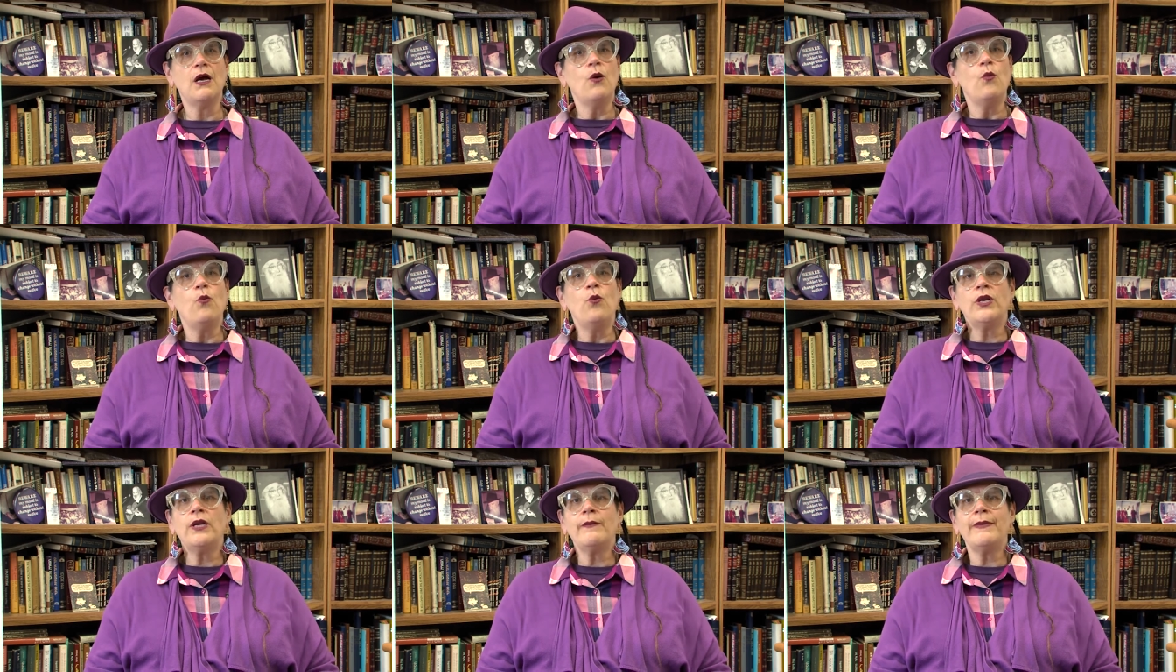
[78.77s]

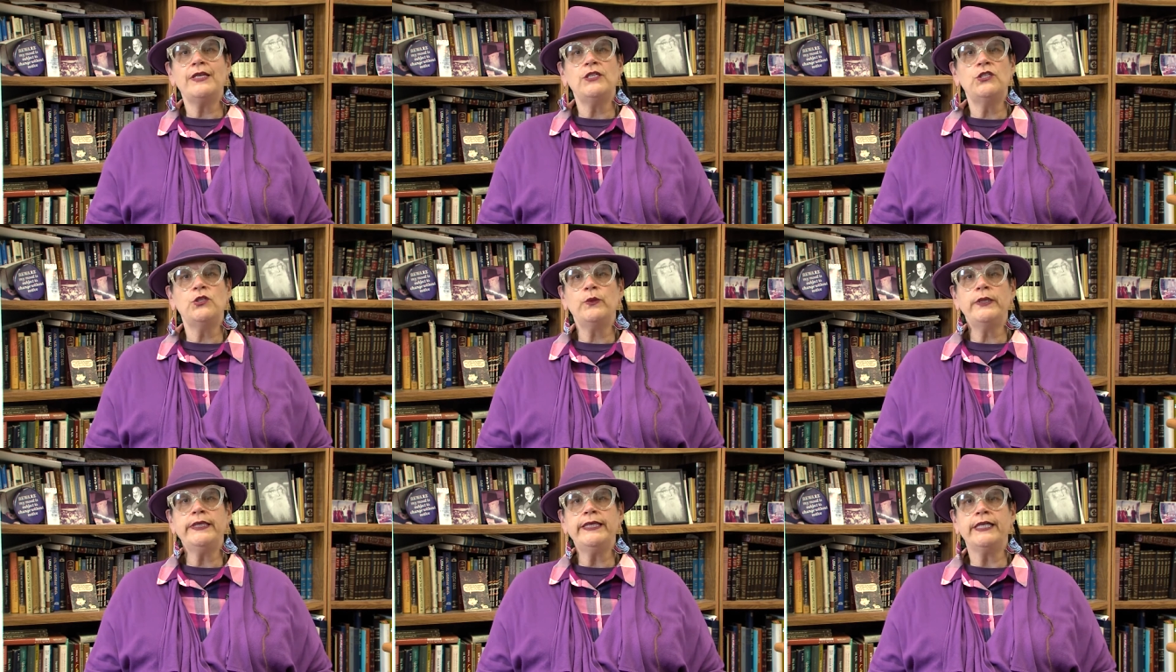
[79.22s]
What am I
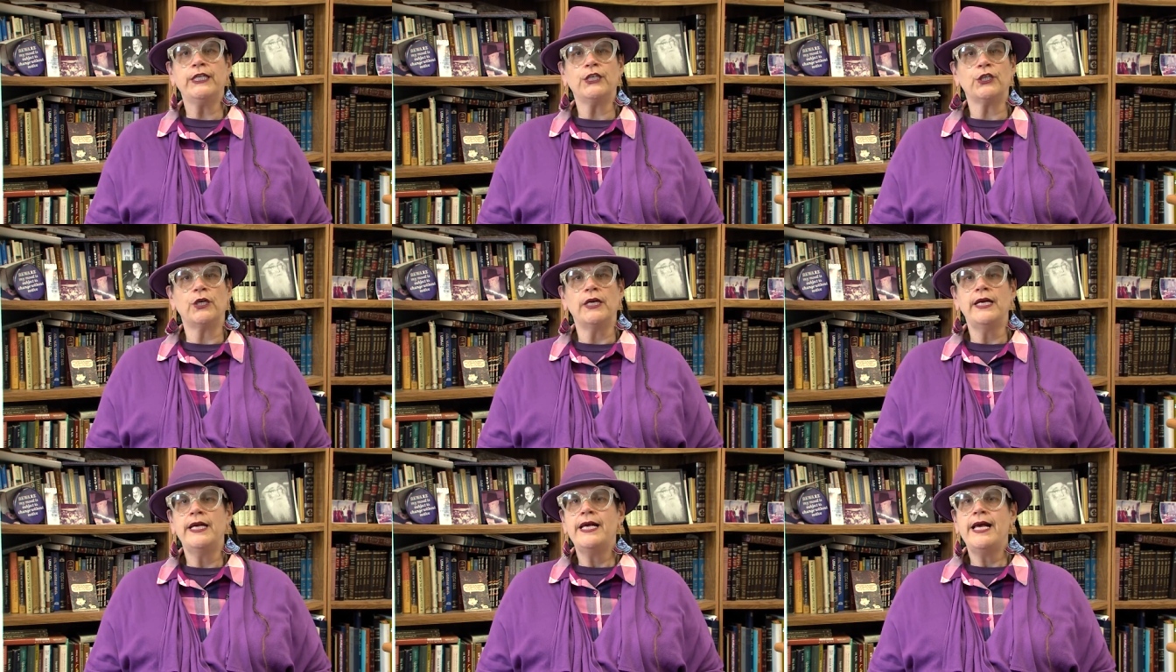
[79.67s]
doing
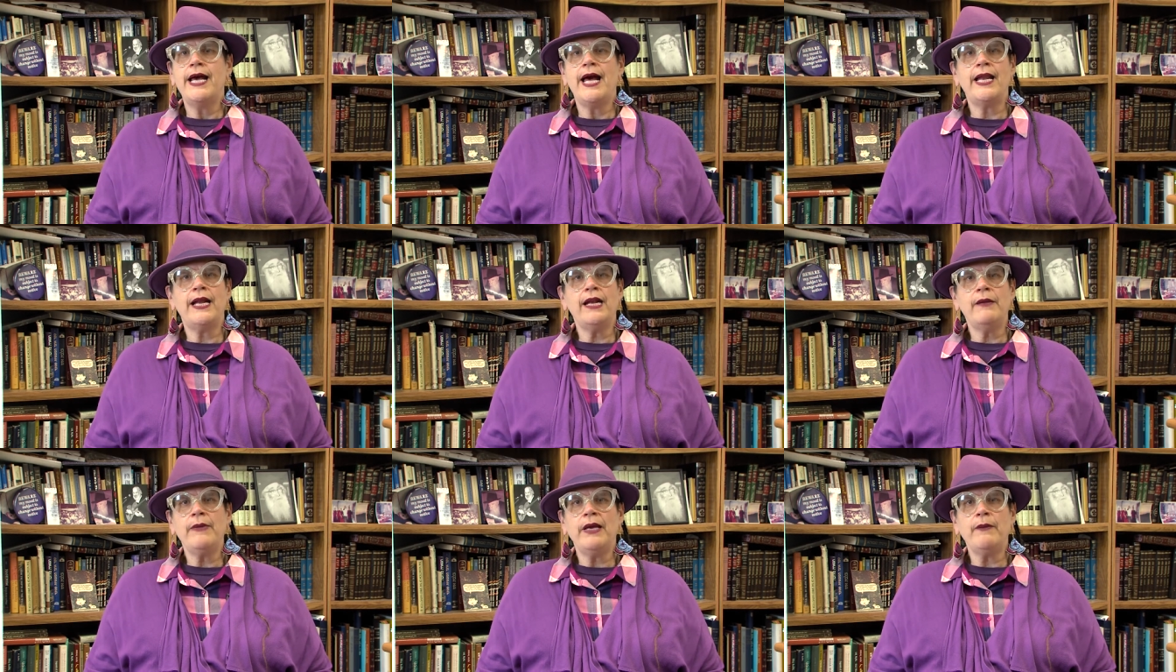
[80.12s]
here? How
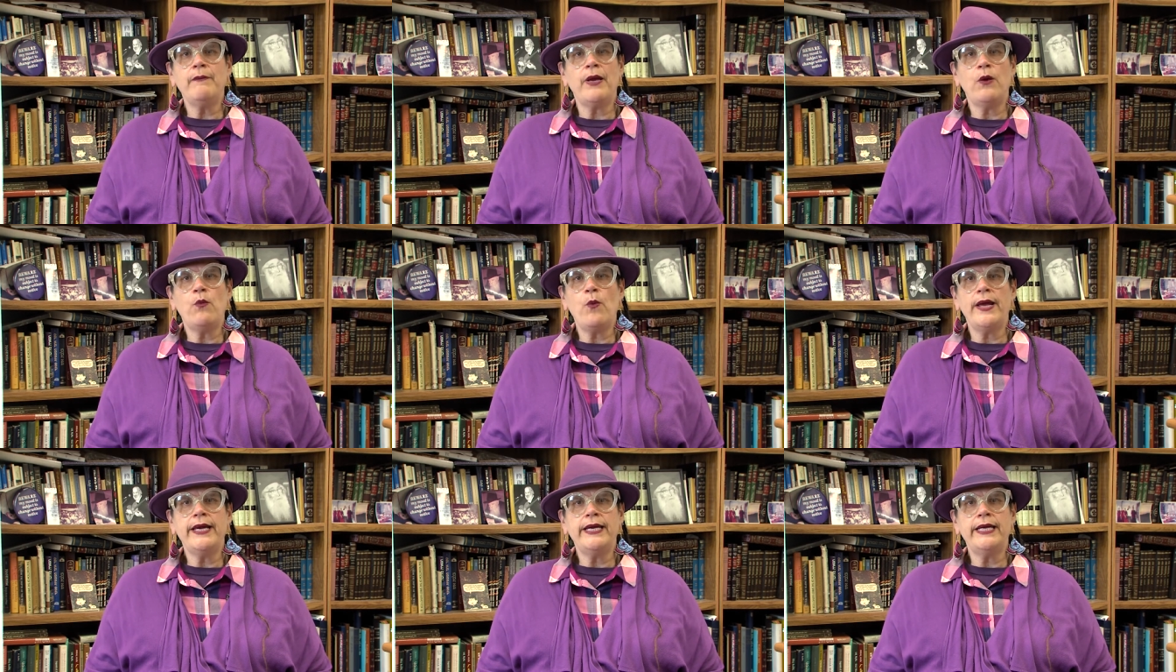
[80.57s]
did I make my
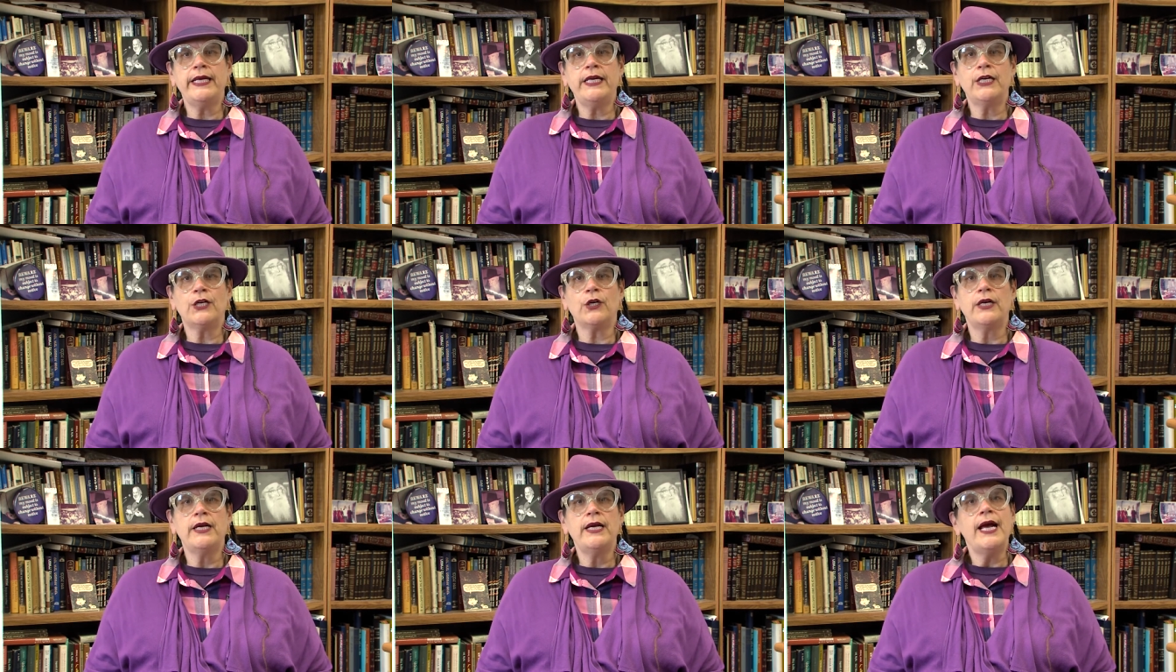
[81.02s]
way
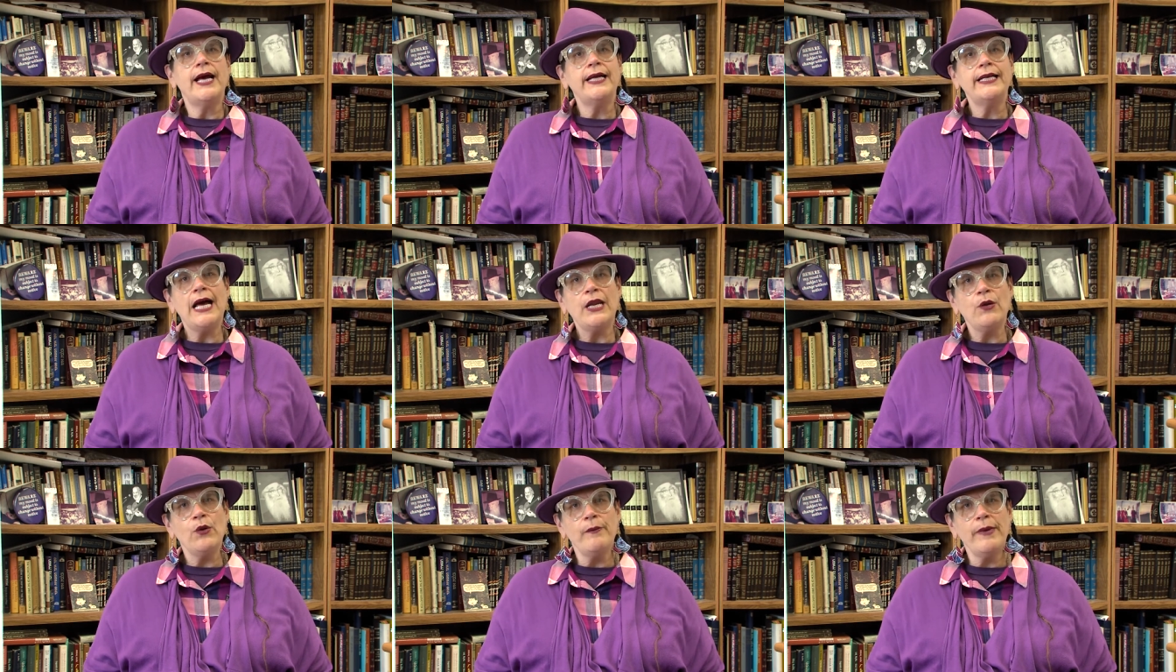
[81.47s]
here? And
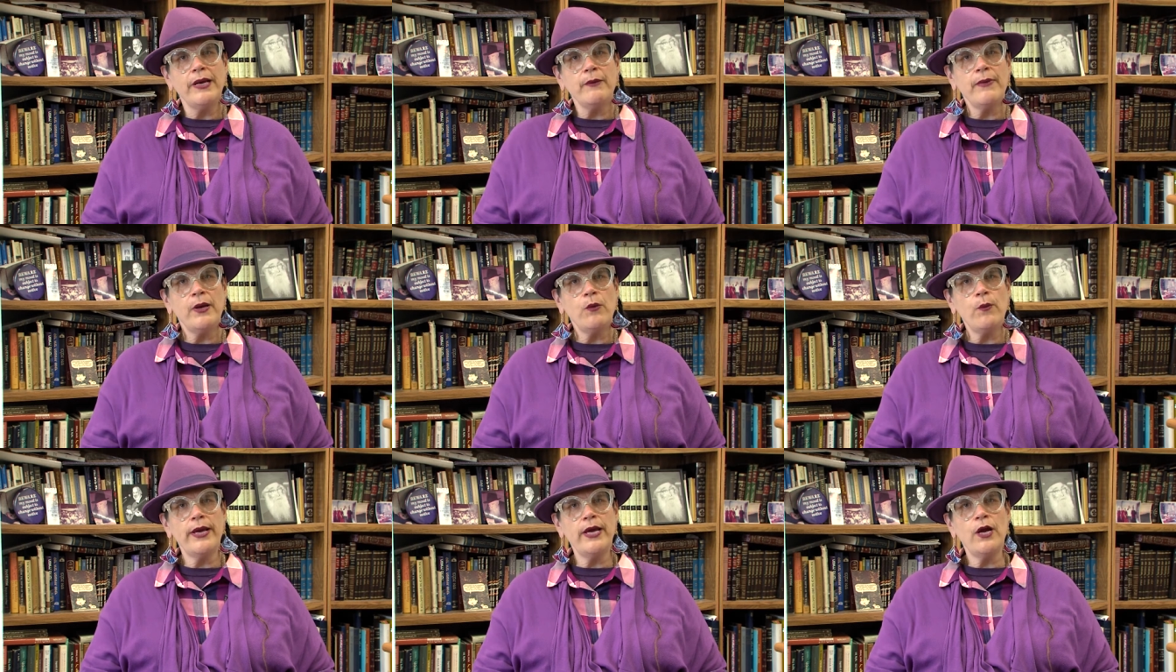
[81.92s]
how do I make
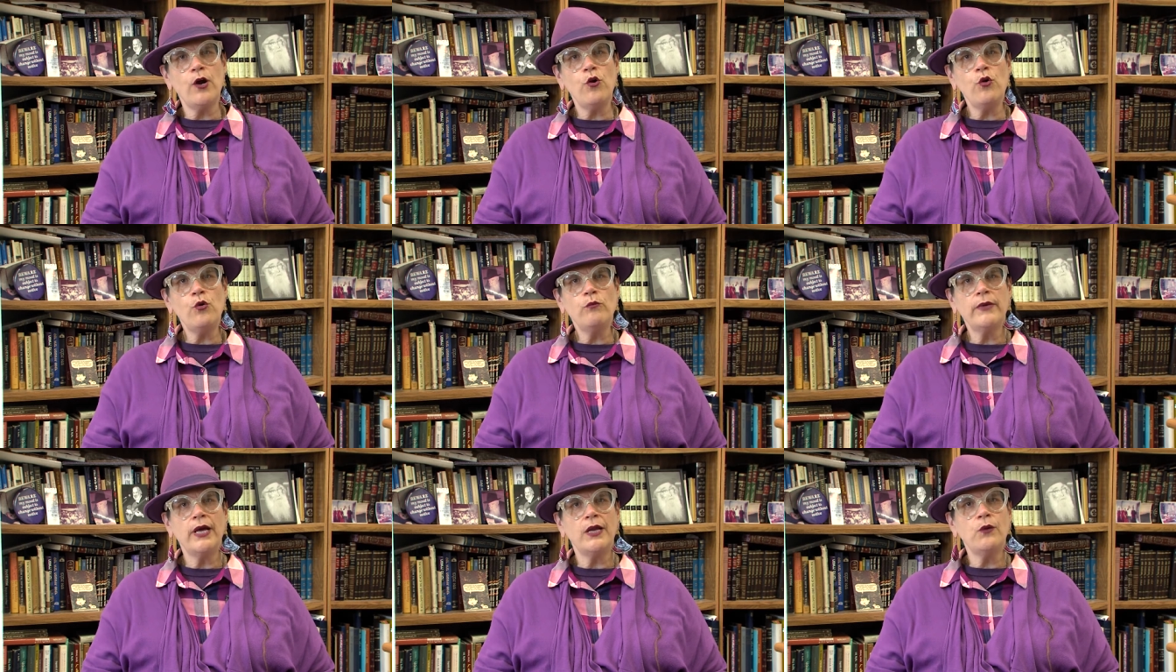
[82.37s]
my way
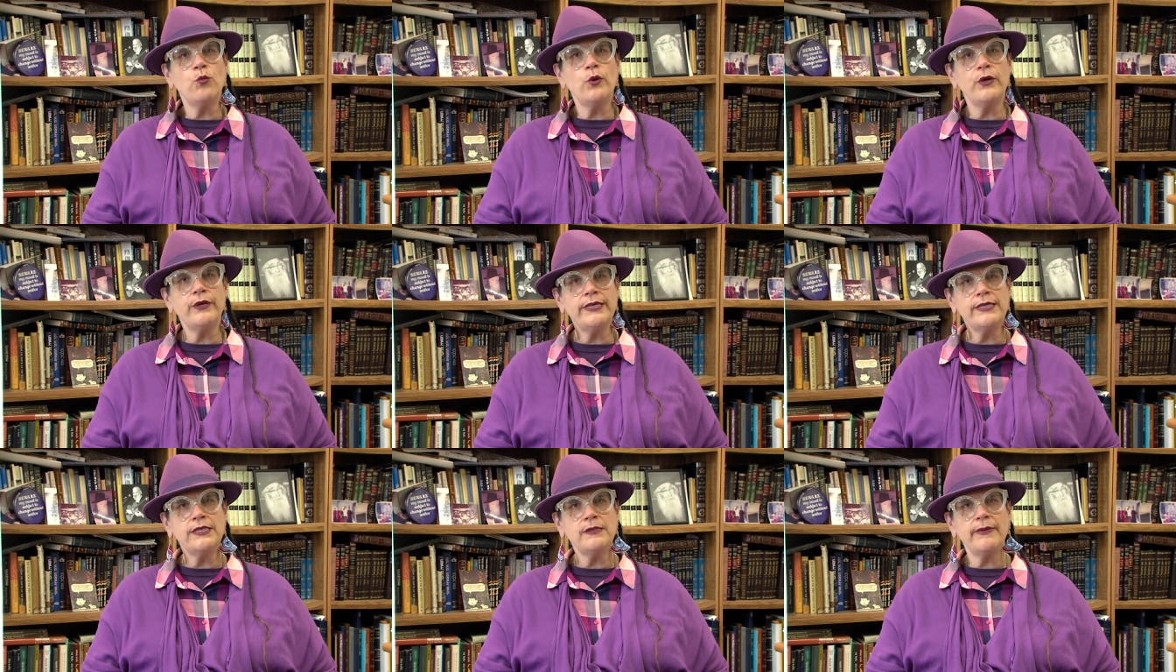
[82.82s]
home? And
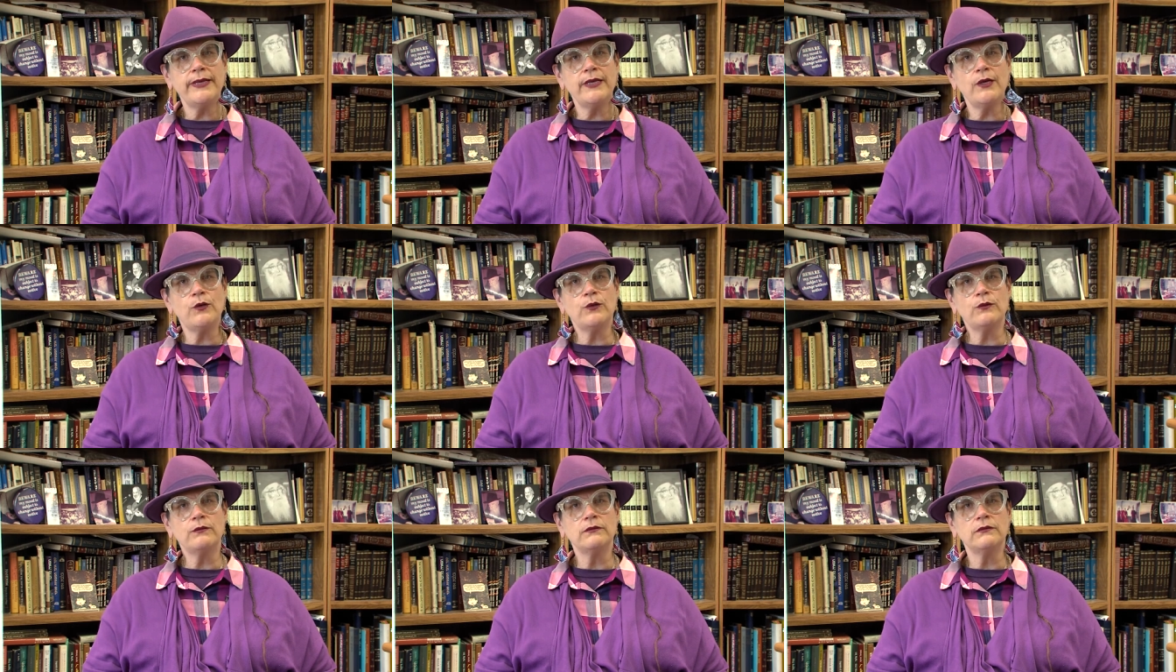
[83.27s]
where is my
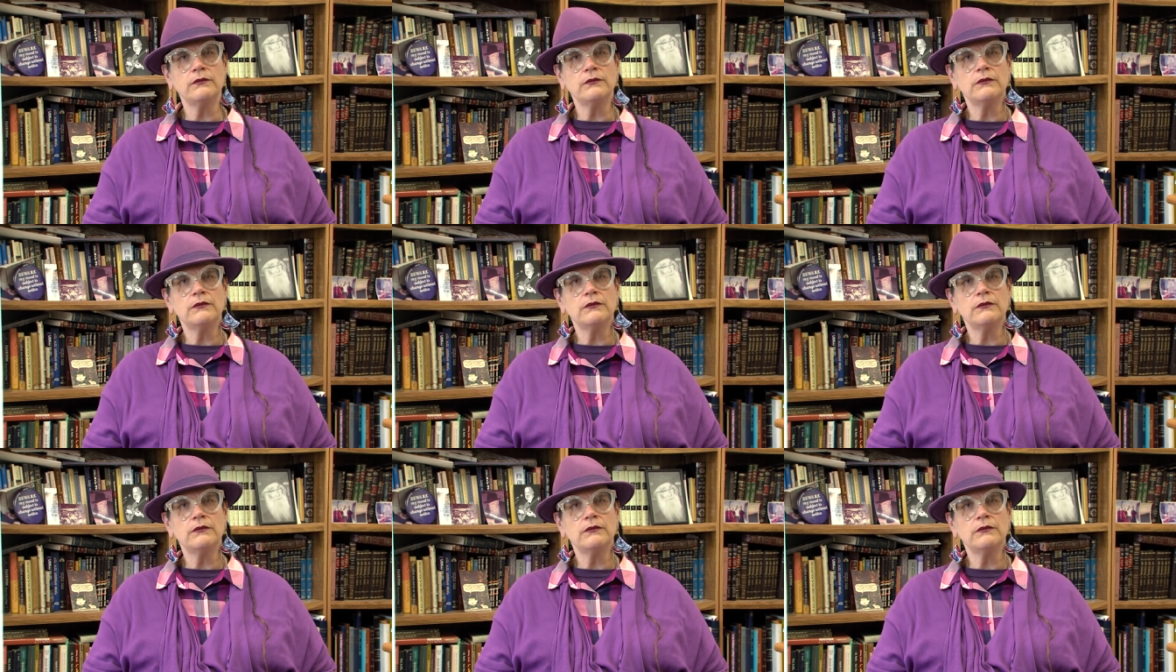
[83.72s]
home?